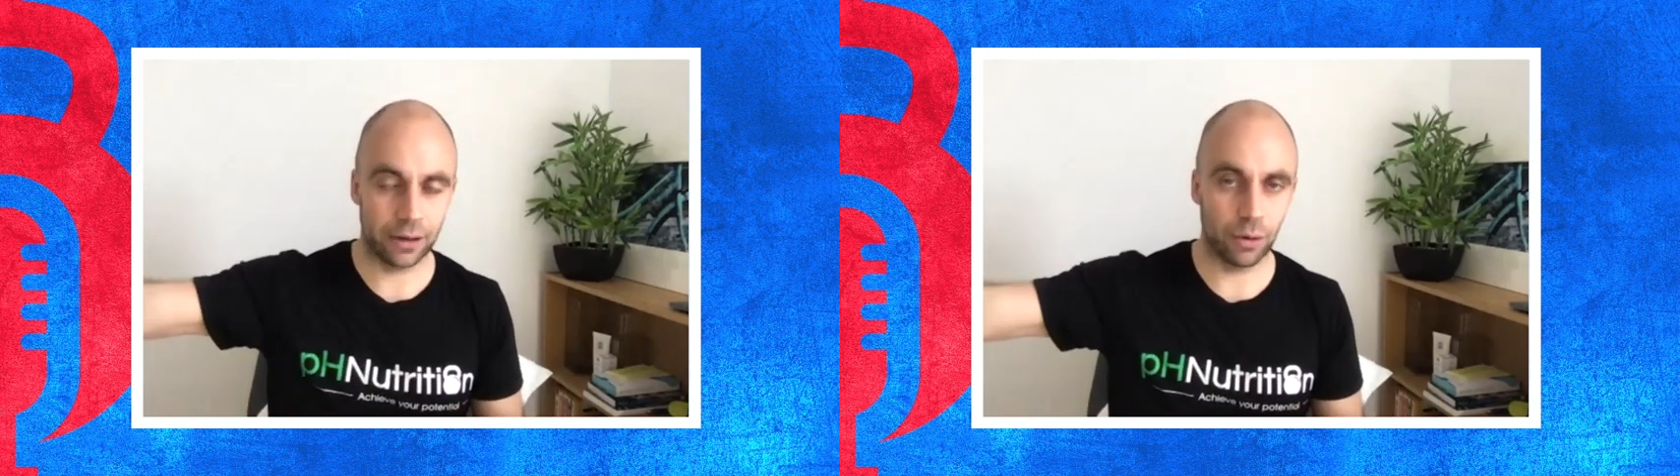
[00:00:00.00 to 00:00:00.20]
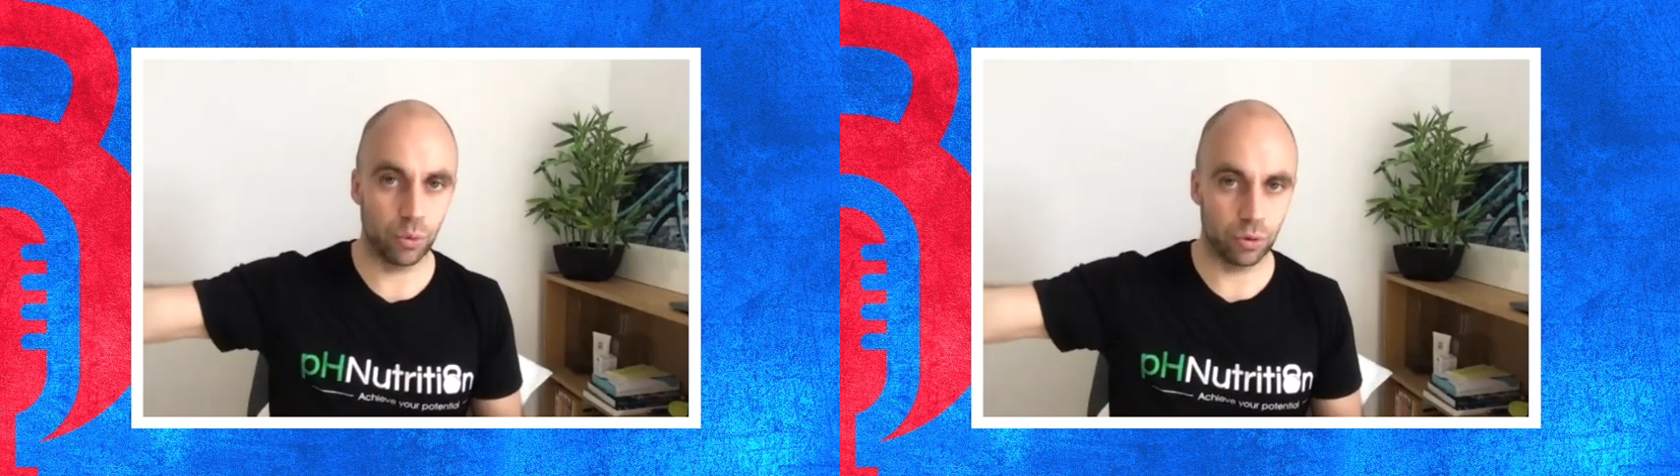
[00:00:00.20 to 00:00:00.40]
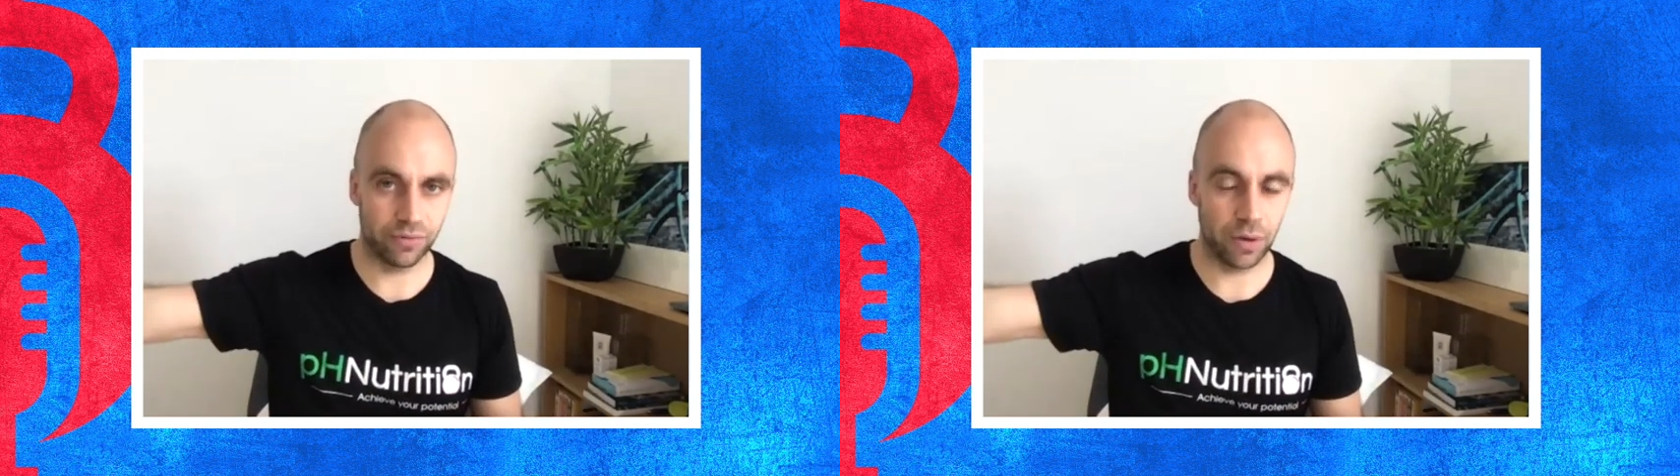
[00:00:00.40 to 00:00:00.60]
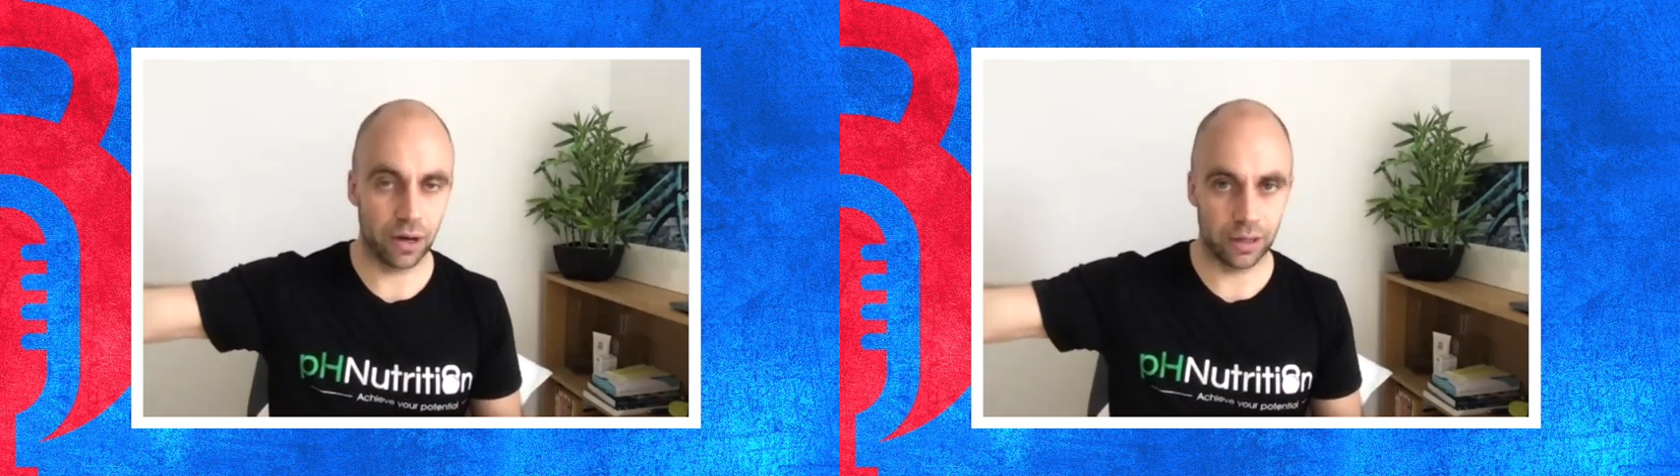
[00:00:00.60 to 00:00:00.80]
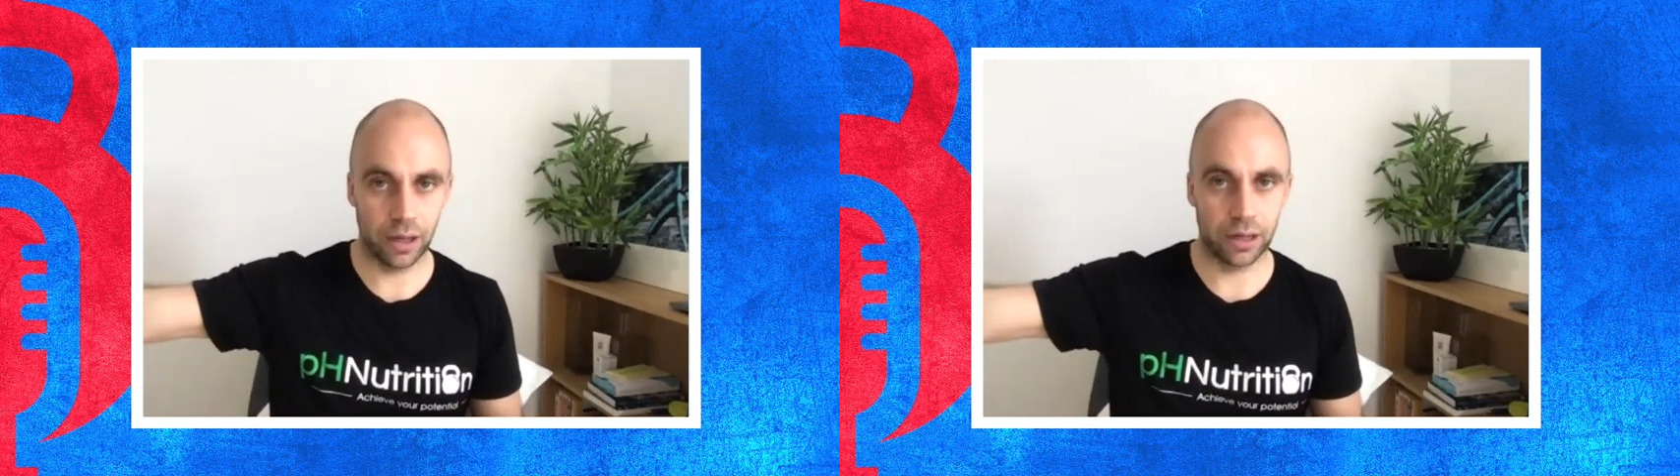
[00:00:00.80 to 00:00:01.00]
all of my
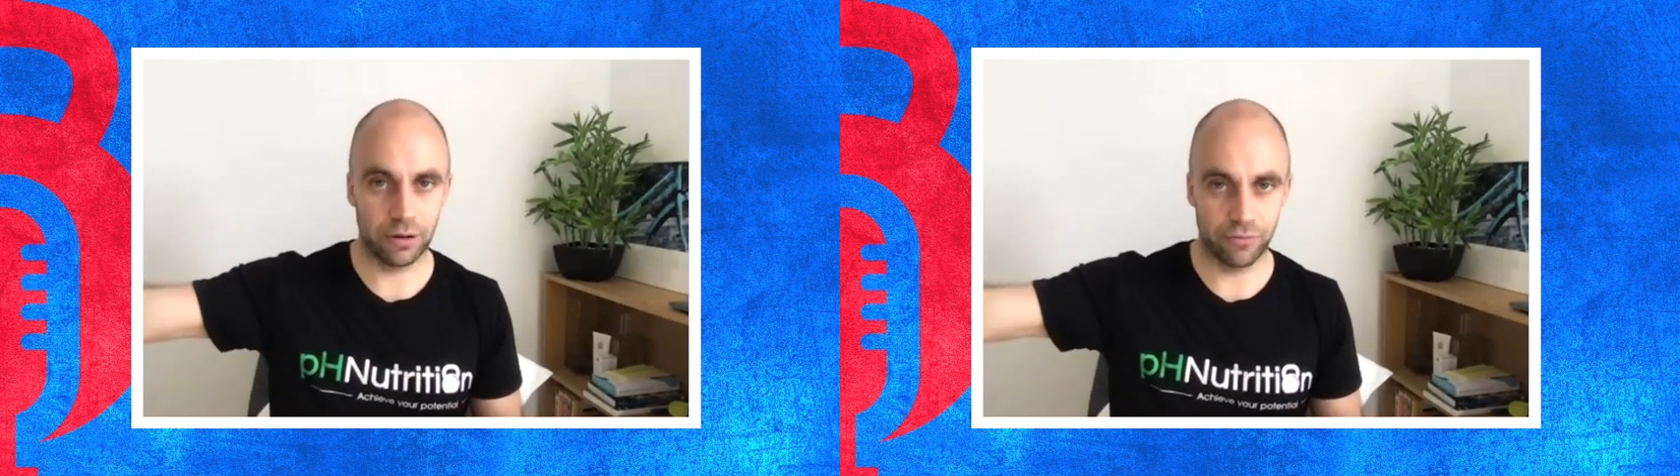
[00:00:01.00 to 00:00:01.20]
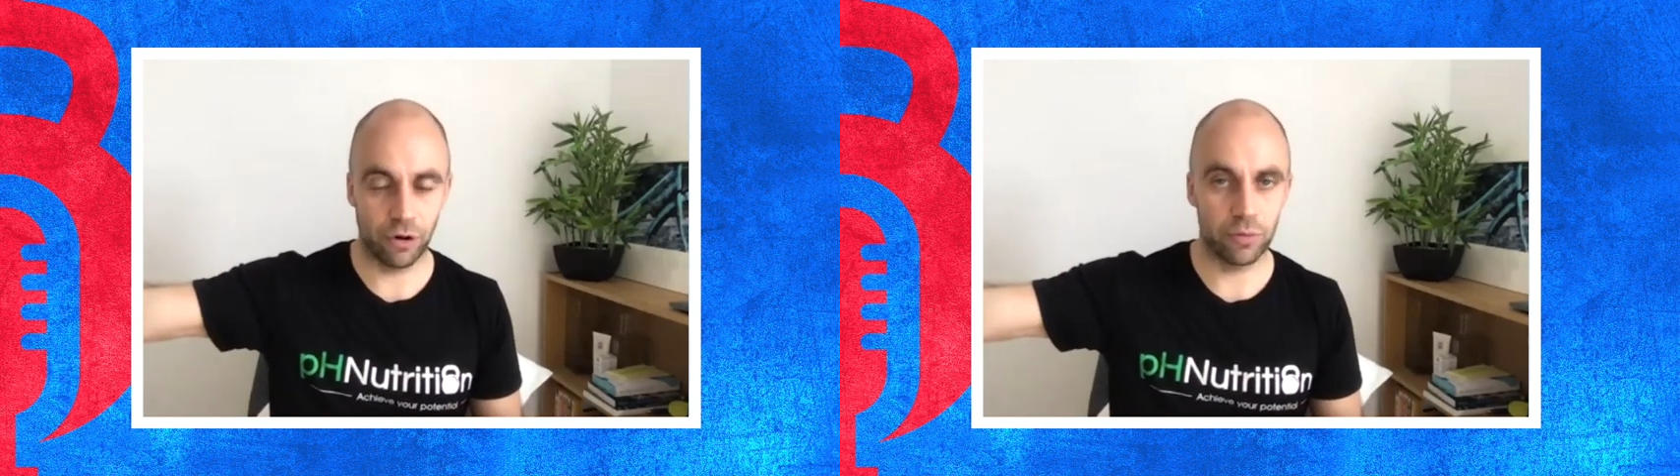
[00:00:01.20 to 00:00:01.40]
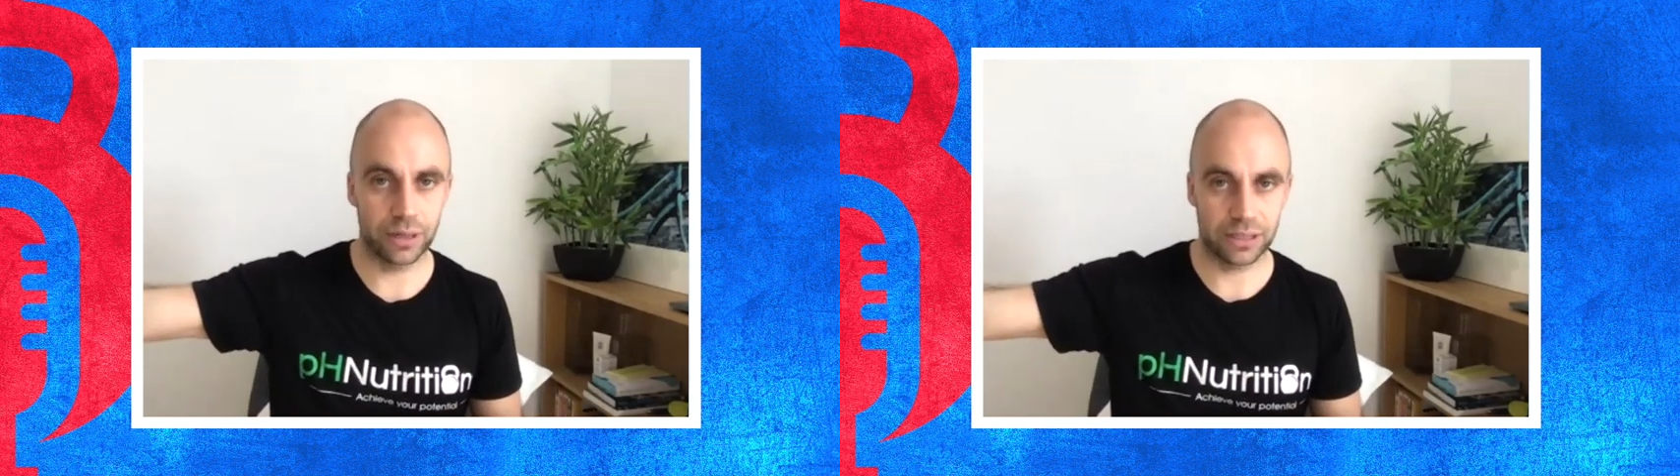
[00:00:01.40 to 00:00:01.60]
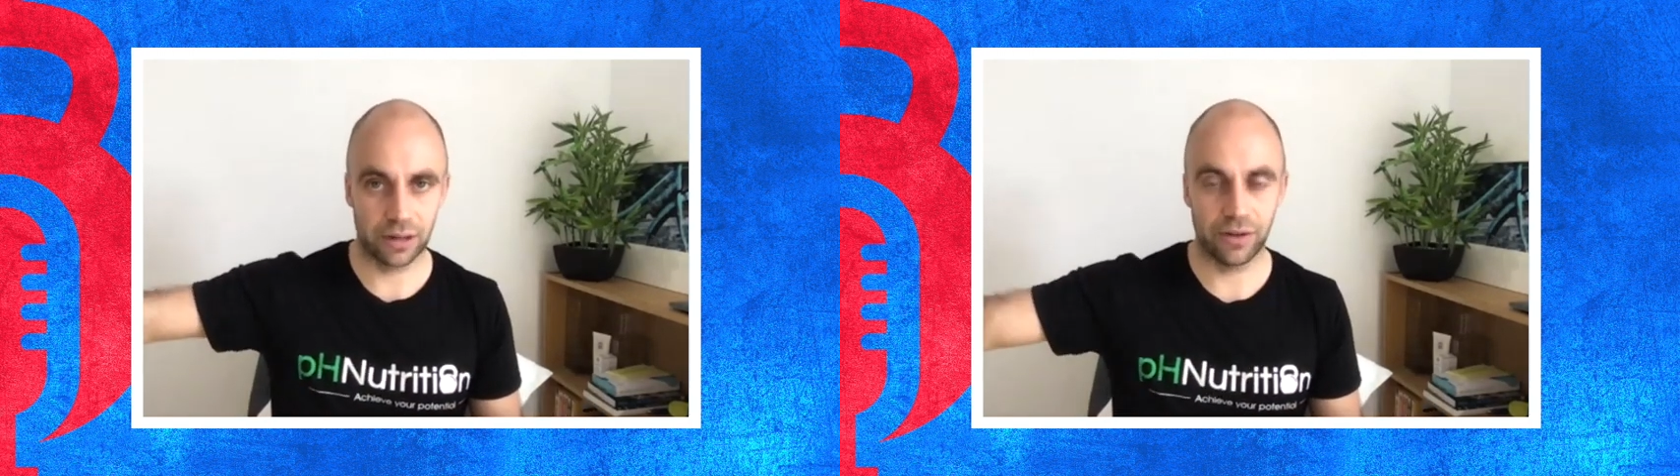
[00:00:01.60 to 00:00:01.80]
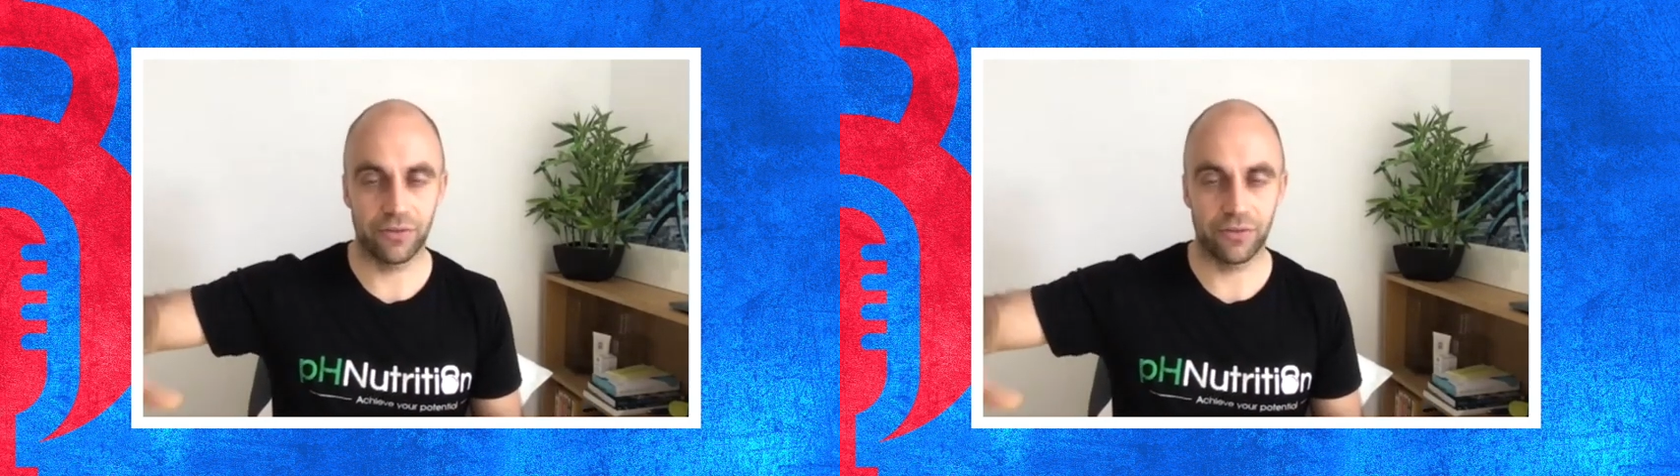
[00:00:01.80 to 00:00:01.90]
like aerobic stuff